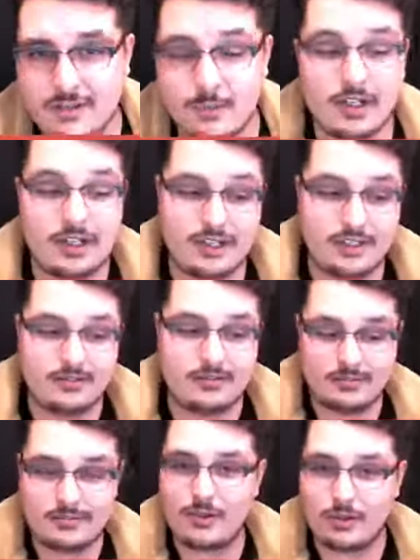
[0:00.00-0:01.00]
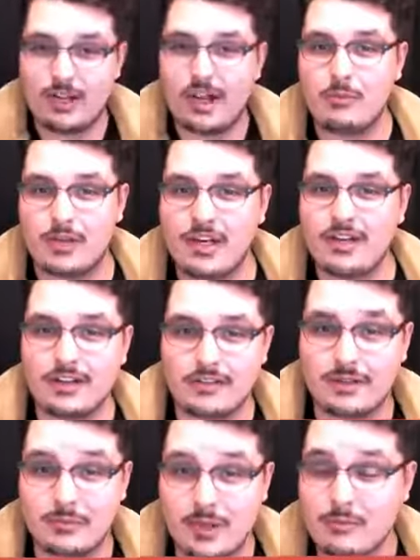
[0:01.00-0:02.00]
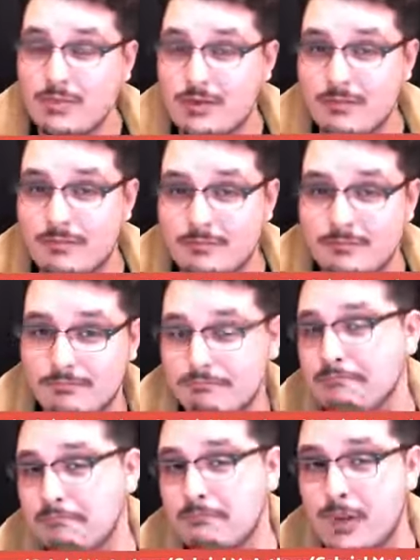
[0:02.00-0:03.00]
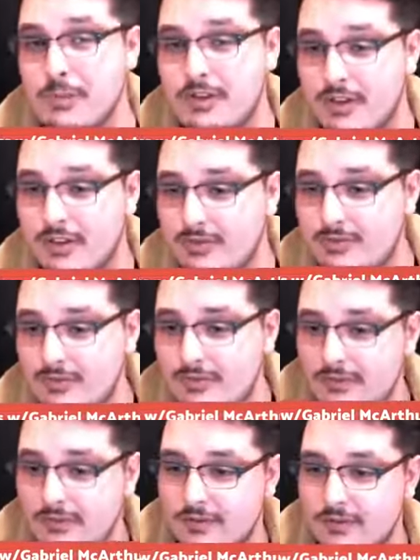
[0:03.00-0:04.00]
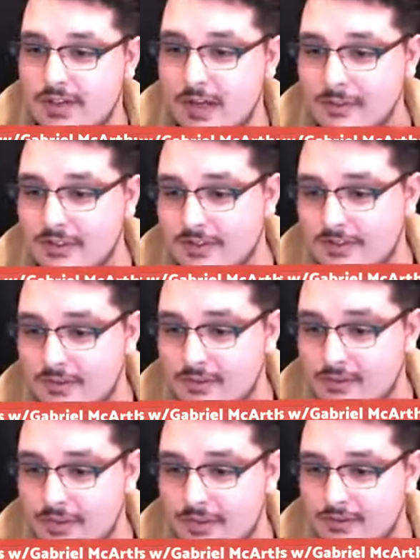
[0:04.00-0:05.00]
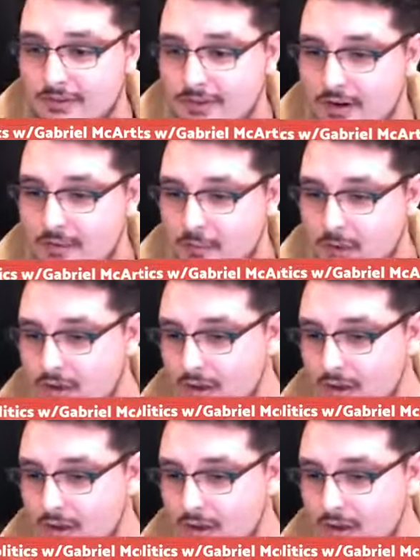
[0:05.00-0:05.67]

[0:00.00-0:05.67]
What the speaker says: but you know, a combination of them might be a good topic to go for.